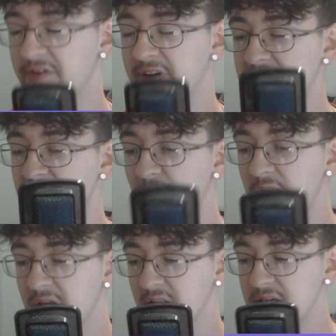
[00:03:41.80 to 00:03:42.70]
I can take
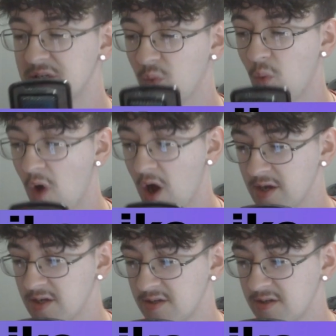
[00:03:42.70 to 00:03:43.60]
away at least
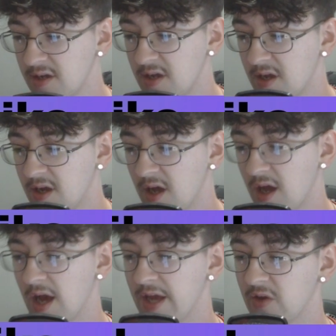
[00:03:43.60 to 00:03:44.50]
1.
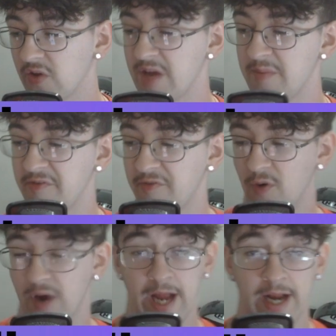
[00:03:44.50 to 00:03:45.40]
He can only hit me
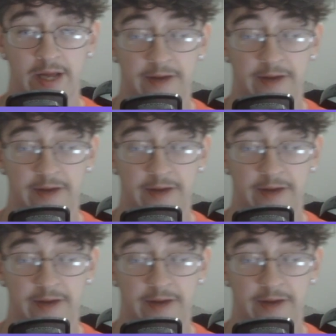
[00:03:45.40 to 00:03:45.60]
for 80